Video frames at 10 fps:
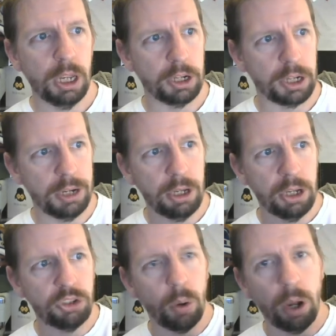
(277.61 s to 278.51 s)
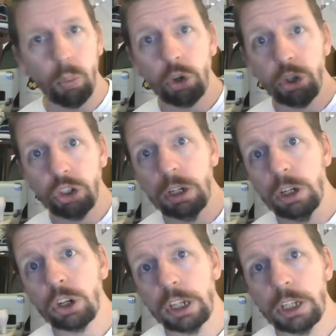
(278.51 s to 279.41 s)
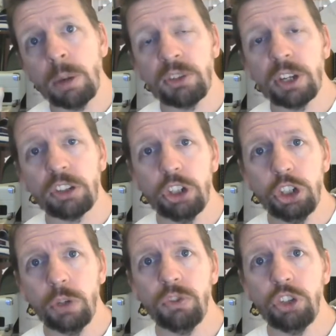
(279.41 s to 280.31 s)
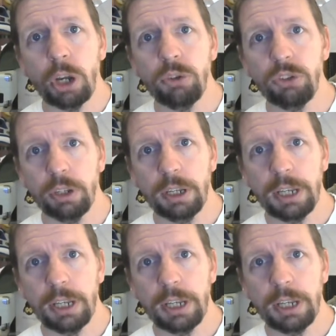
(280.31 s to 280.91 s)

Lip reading: Okay, so I want you to look at the objects that you've chosen.